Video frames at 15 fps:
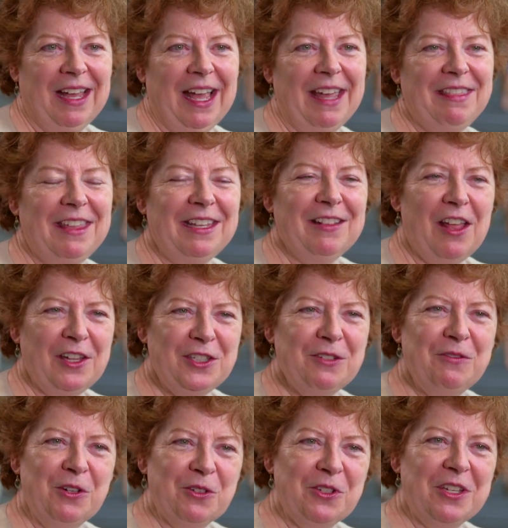I think lots of
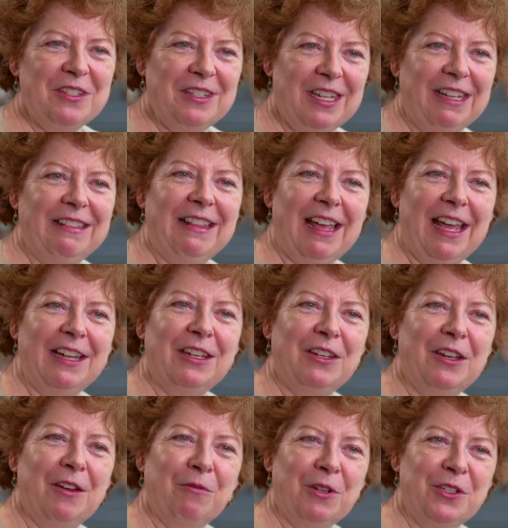nurses think
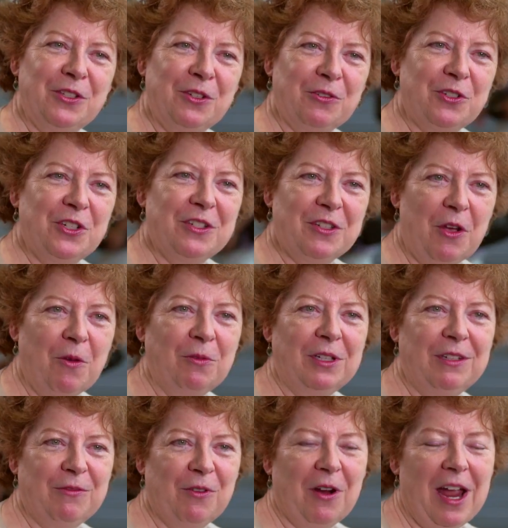that research is only
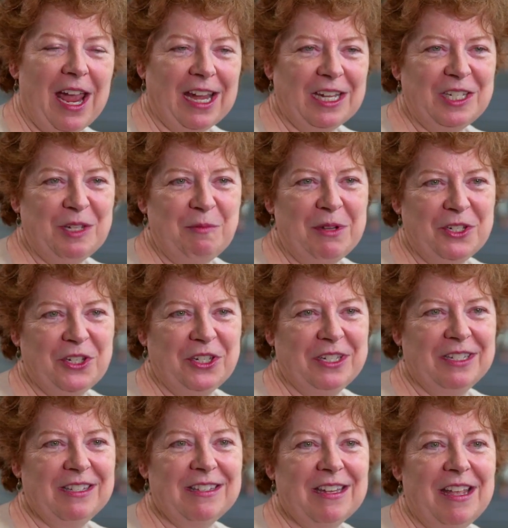for
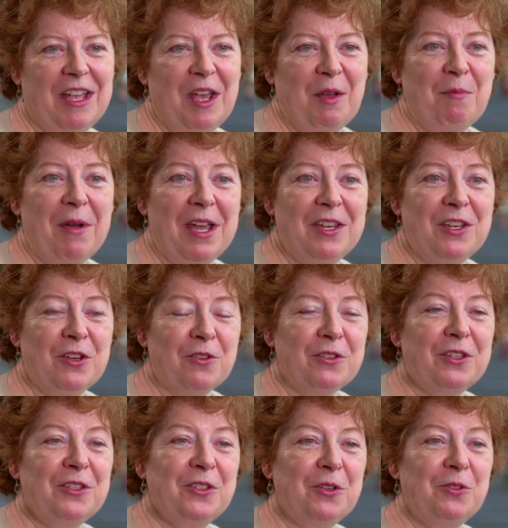academicians, but
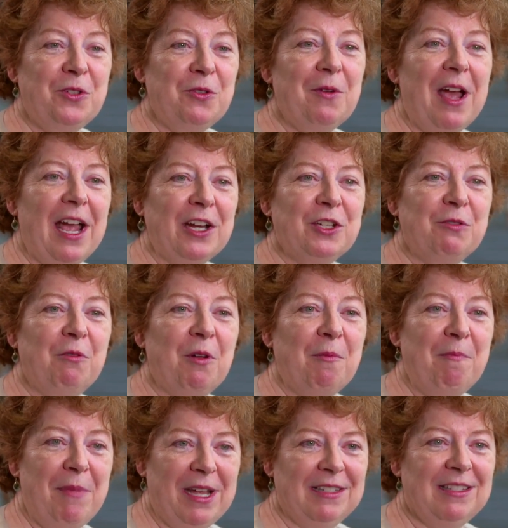nurses who do actual
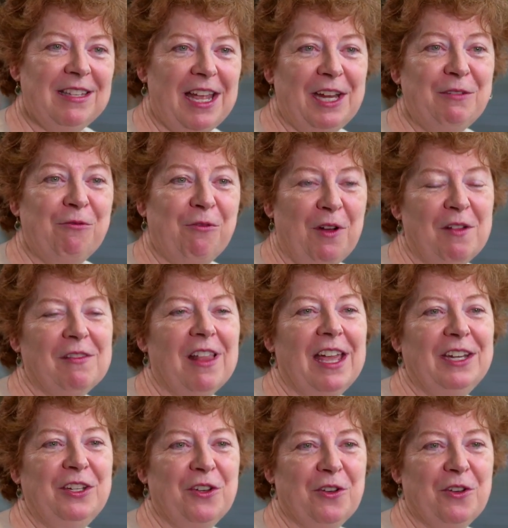bedside frontline